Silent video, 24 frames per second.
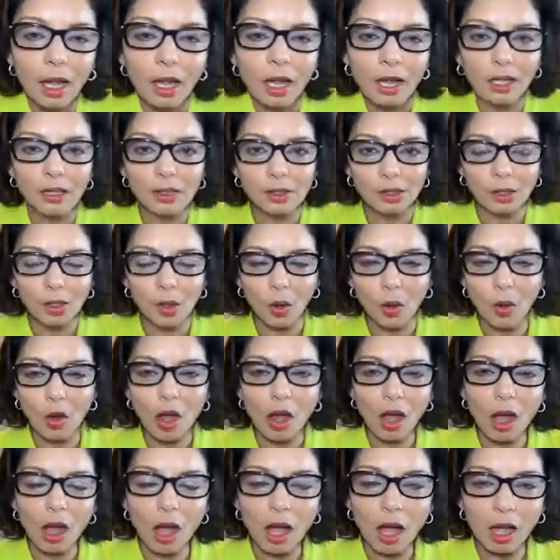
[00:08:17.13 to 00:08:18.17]
it's so
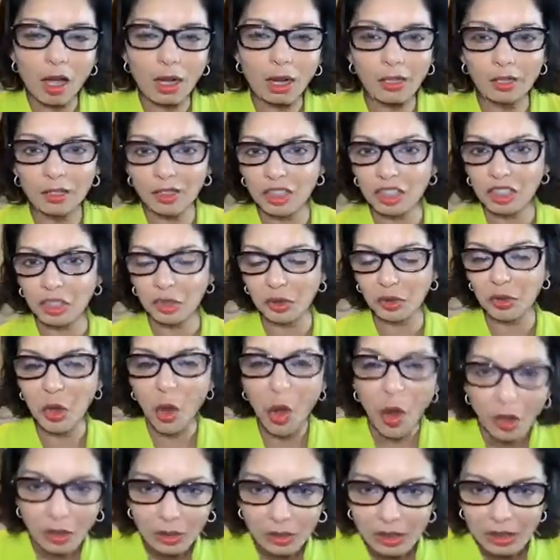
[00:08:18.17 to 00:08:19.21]
hot, and did you
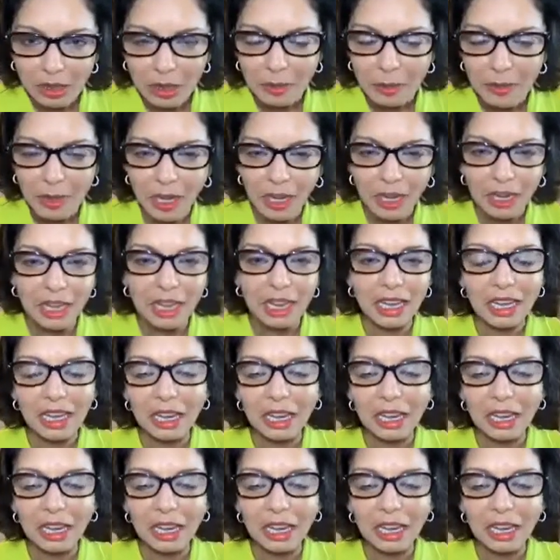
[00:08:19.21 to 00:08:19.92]
call somebody?